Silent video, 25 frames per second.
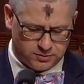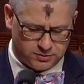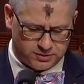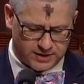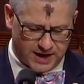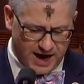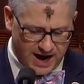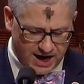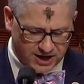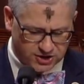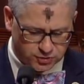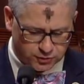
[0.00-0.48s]

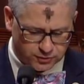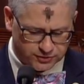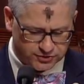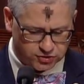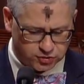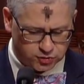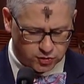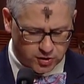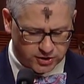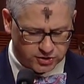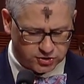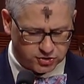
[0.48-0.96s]
the actual
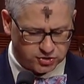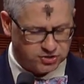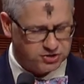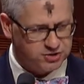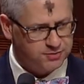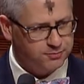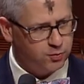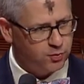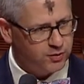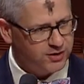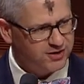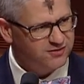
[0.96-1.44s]
structure
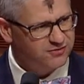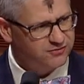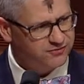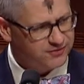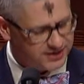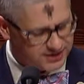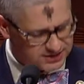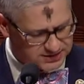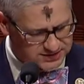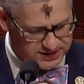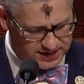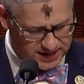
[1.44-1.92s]
supporting
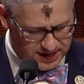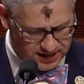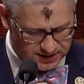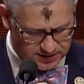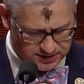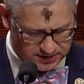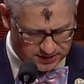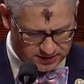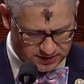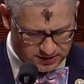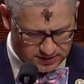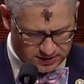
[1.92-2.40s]
fintech
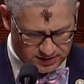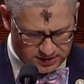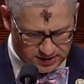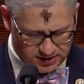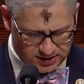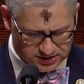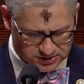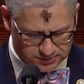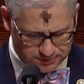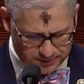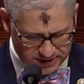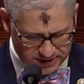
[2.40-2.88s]
is